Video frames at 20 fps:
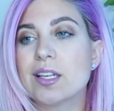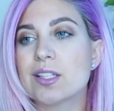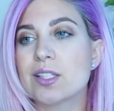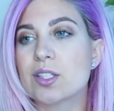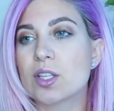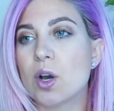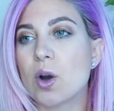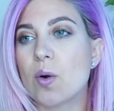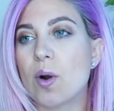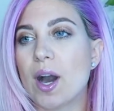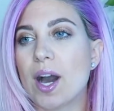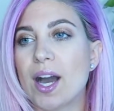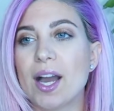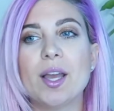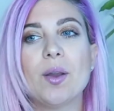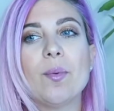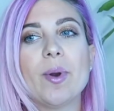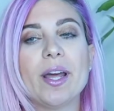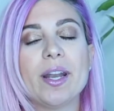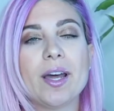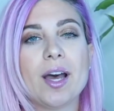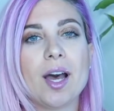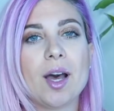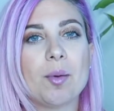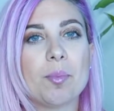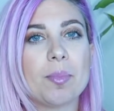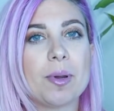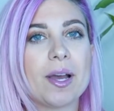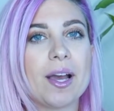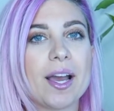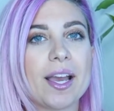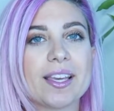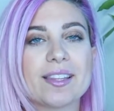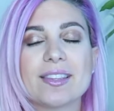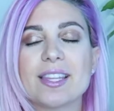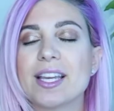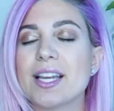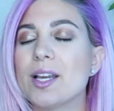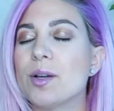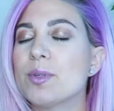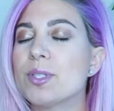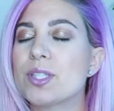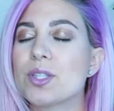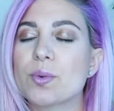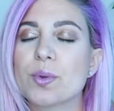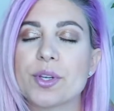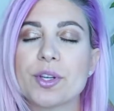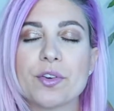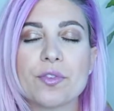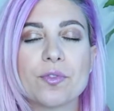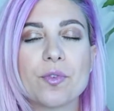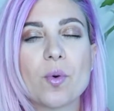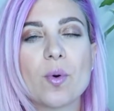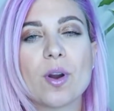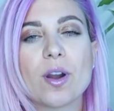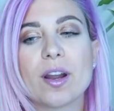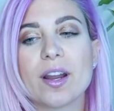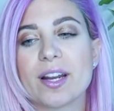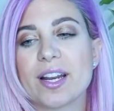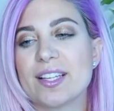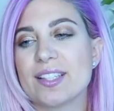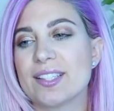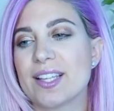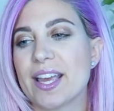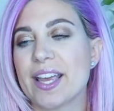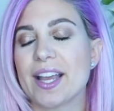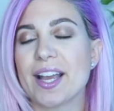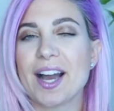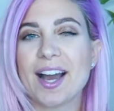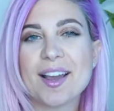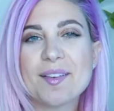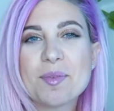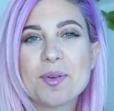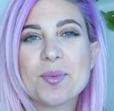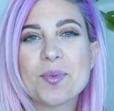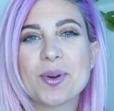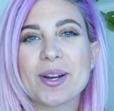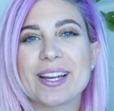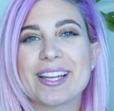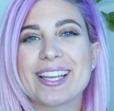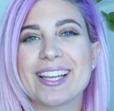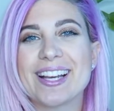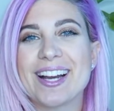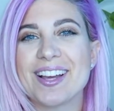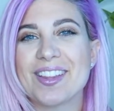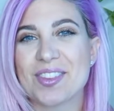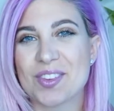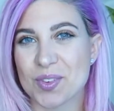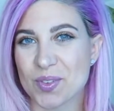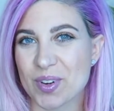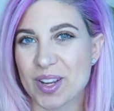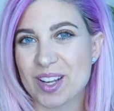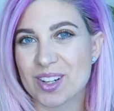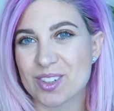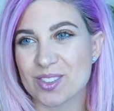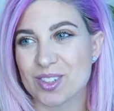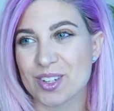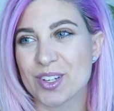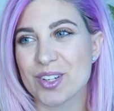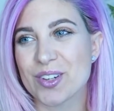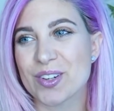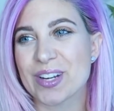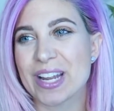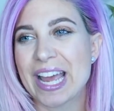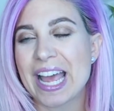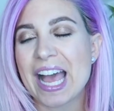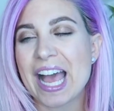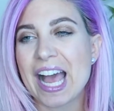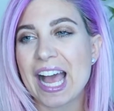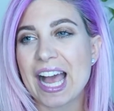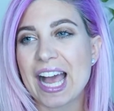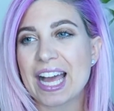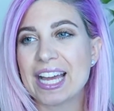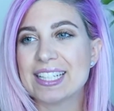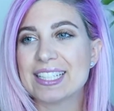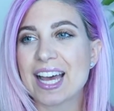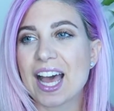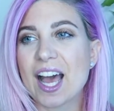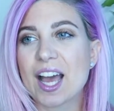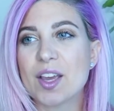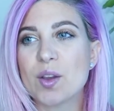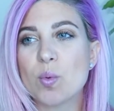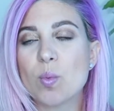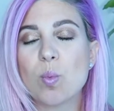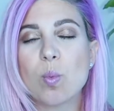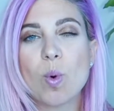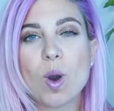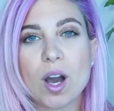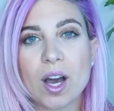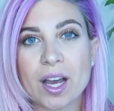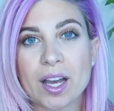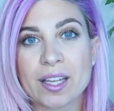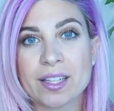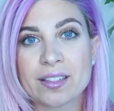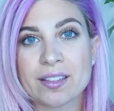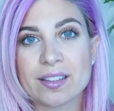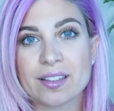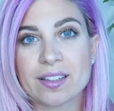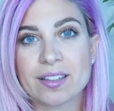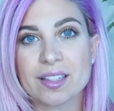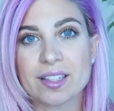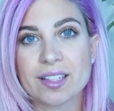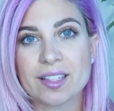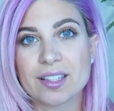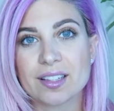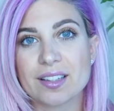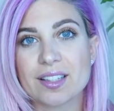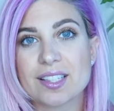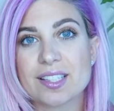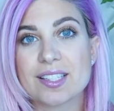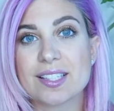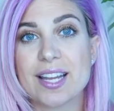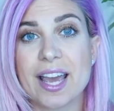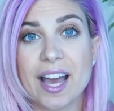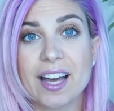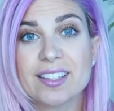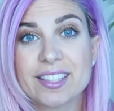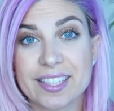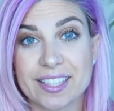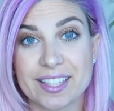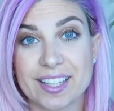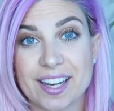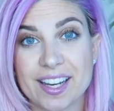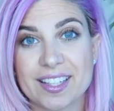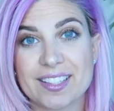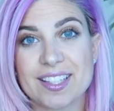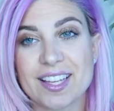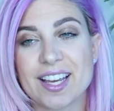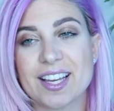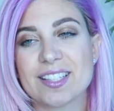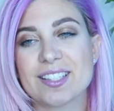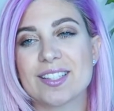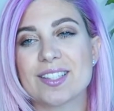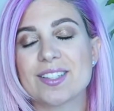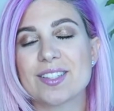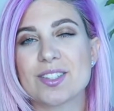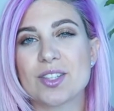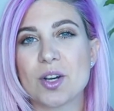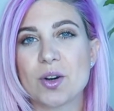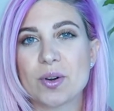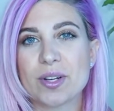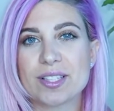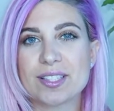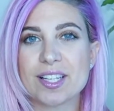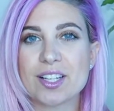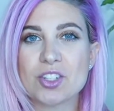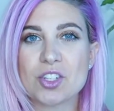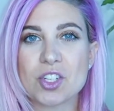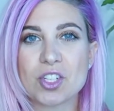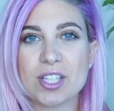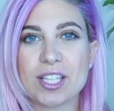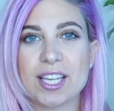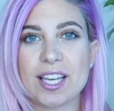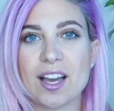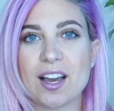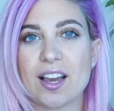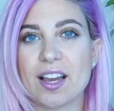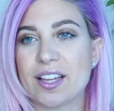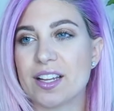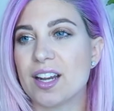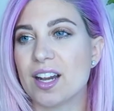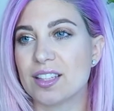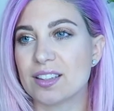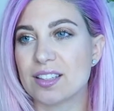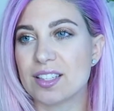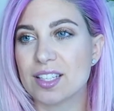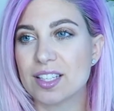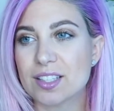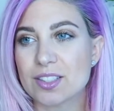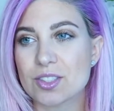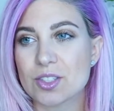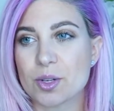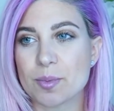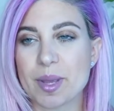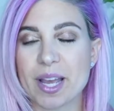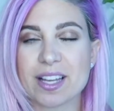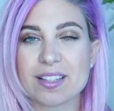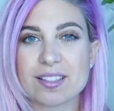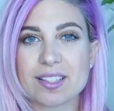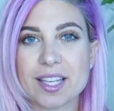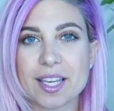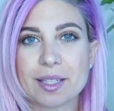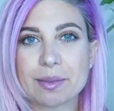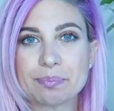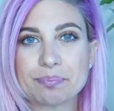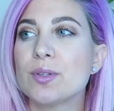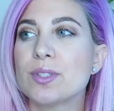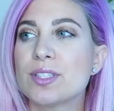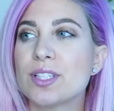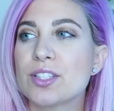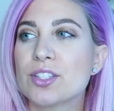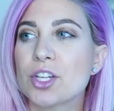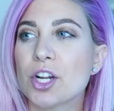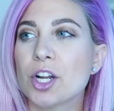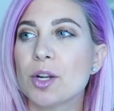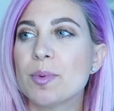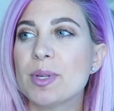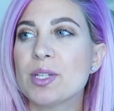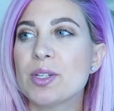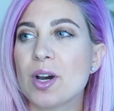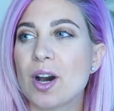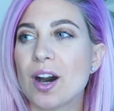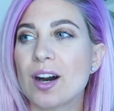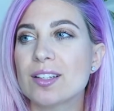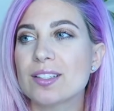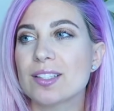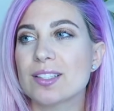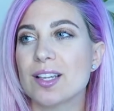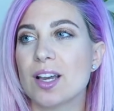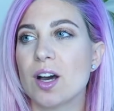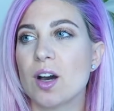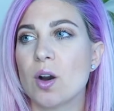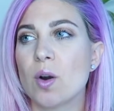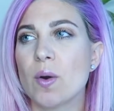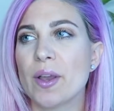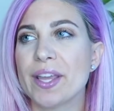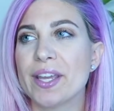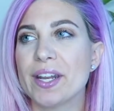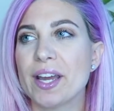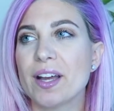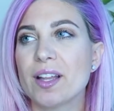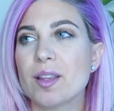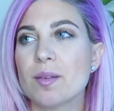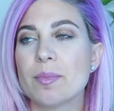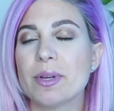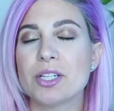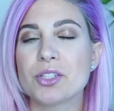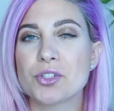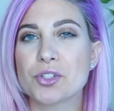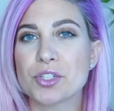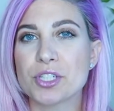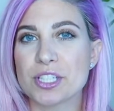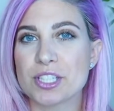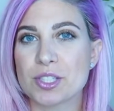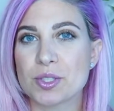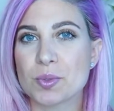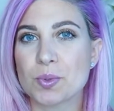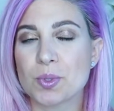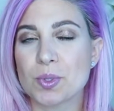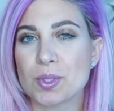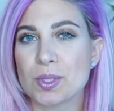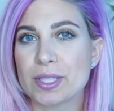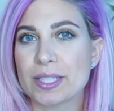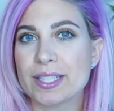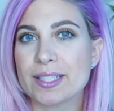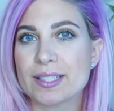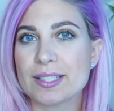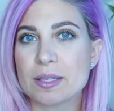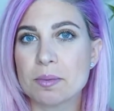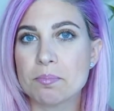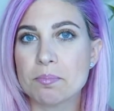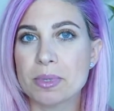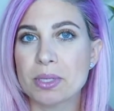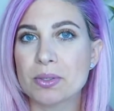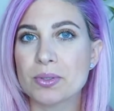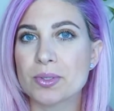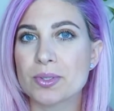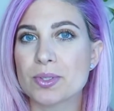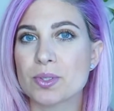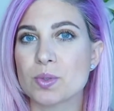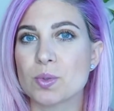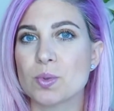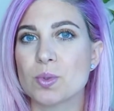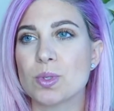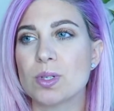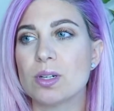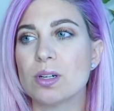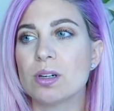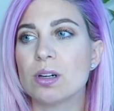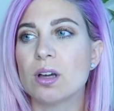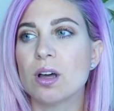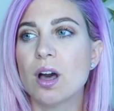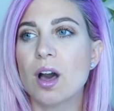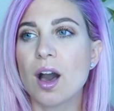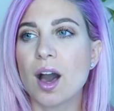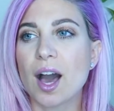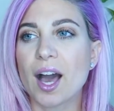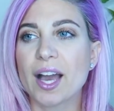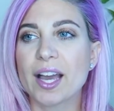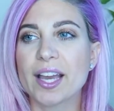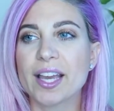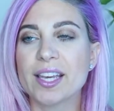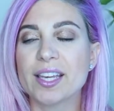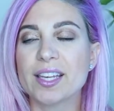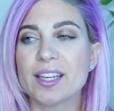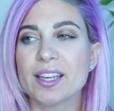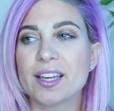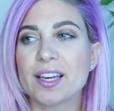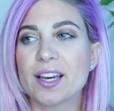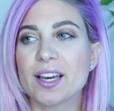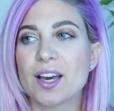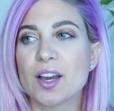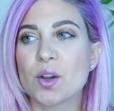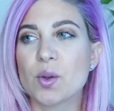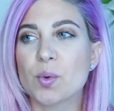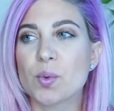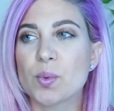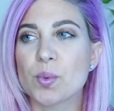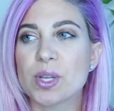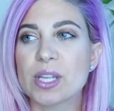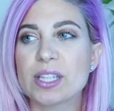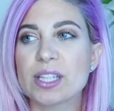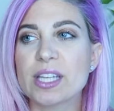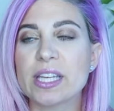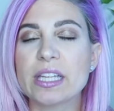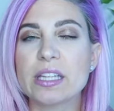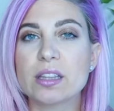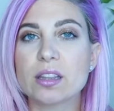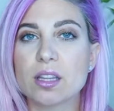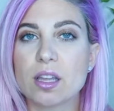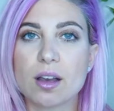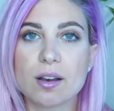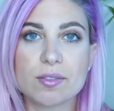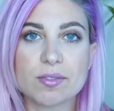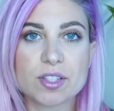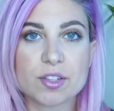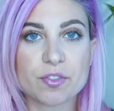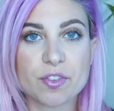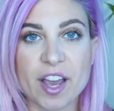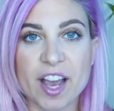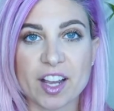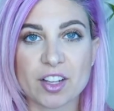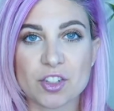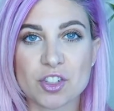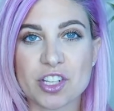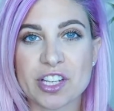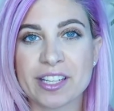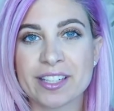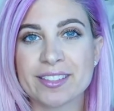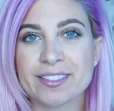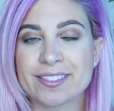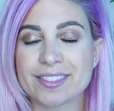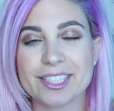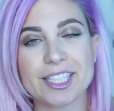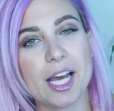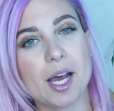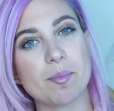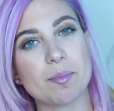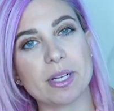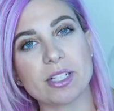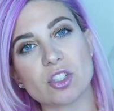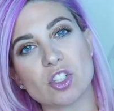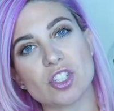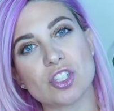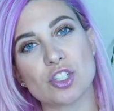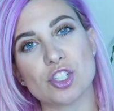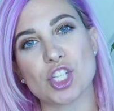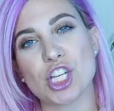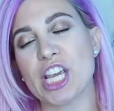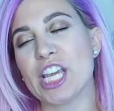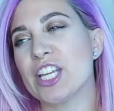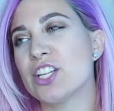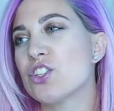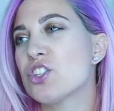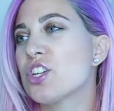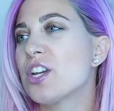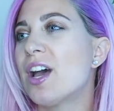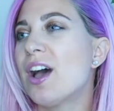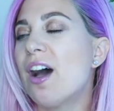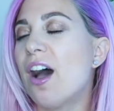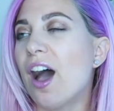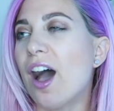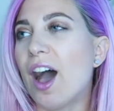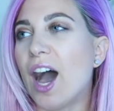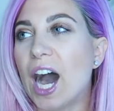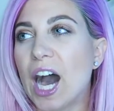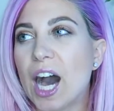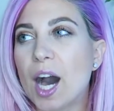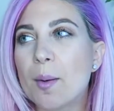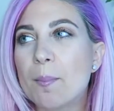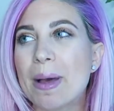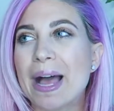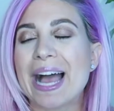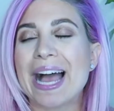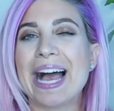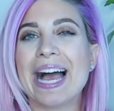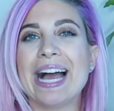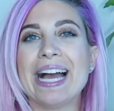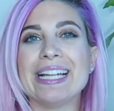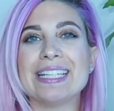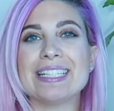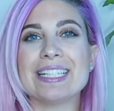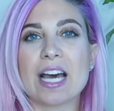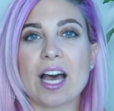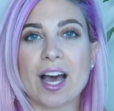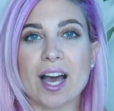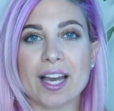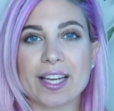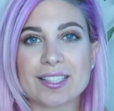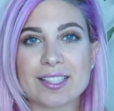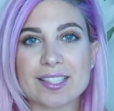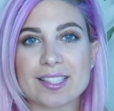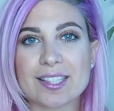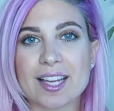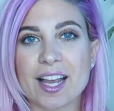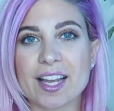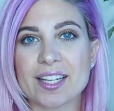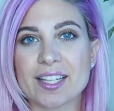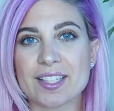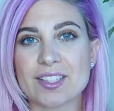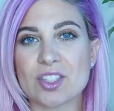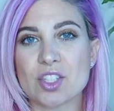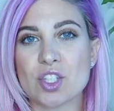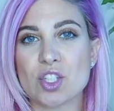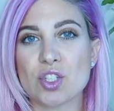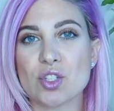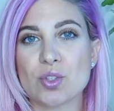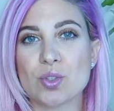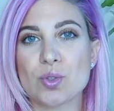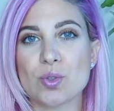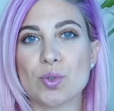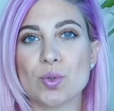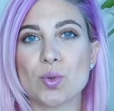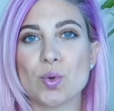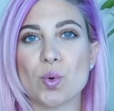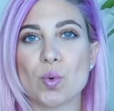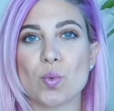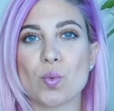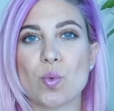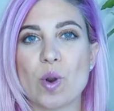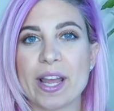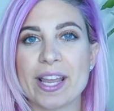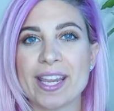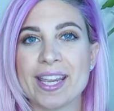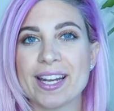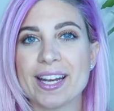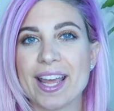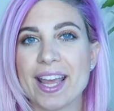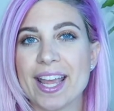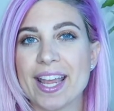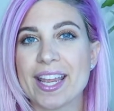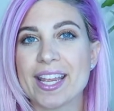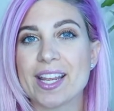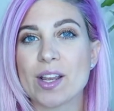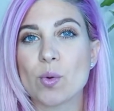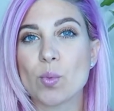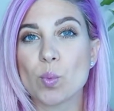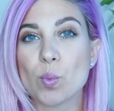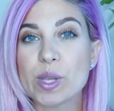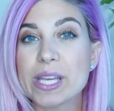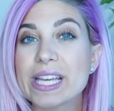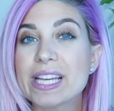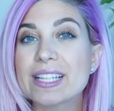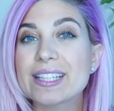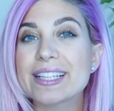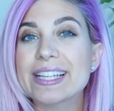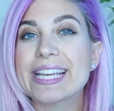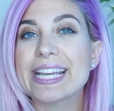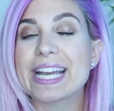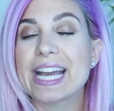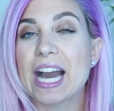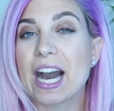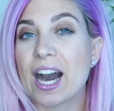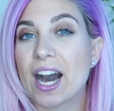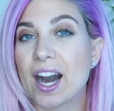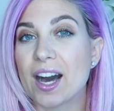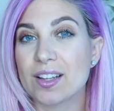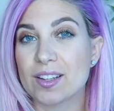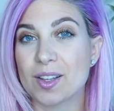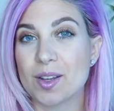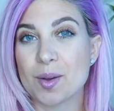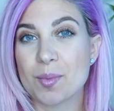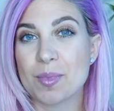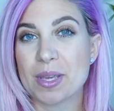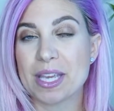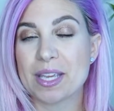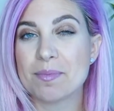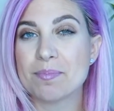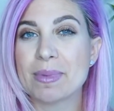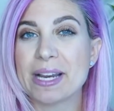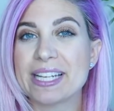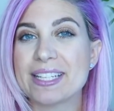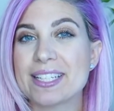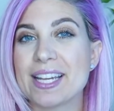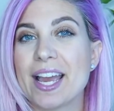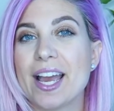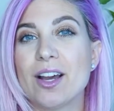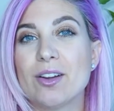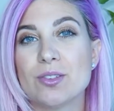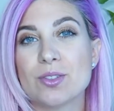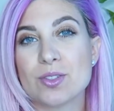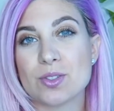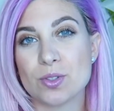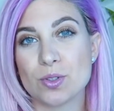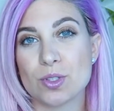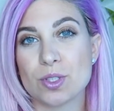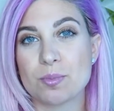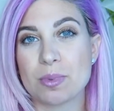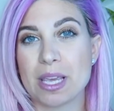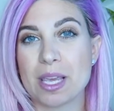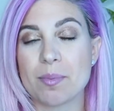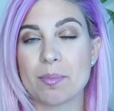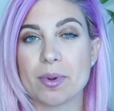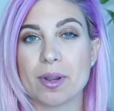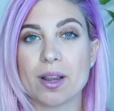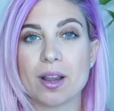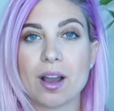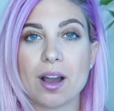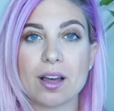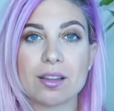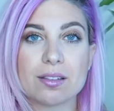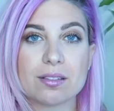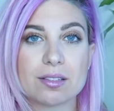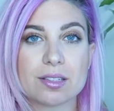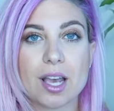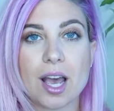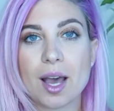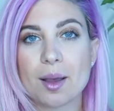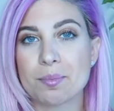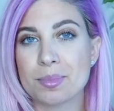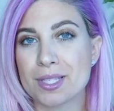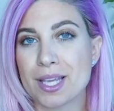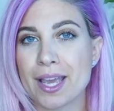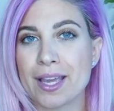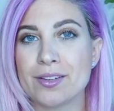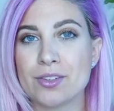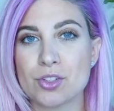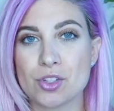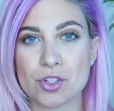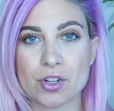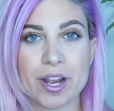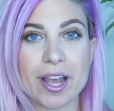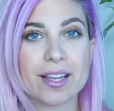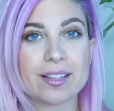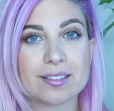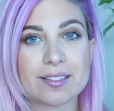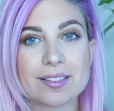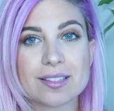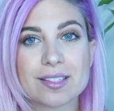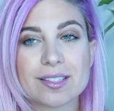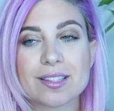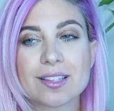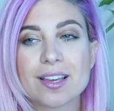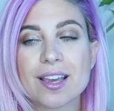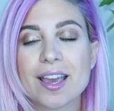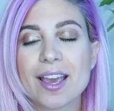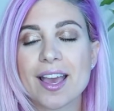So I went up, I think I was 3 or 4, and I sang, "I've been working on the railroad," and I won this talent contest. So essentially I got the Easter basket. I was determined also in elementary school into middle school. I really loved fashion, not much has changed, and I decided to write a weekly column in my town's newspaper on the top 10 trends.